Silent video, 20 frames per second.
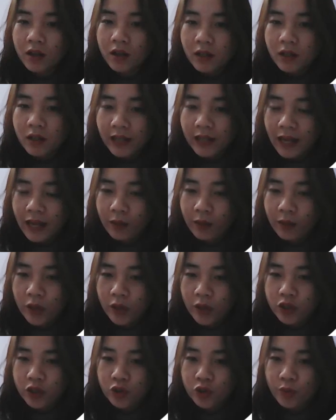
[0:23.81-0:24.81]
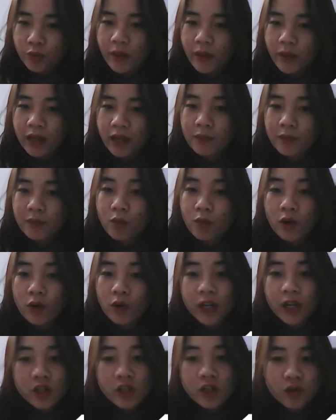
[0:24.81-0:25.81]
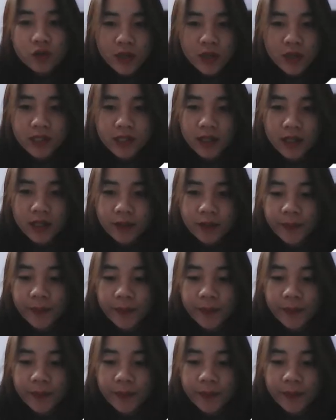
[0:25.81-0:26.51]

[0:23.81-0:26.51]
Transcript: language to make it more interesting.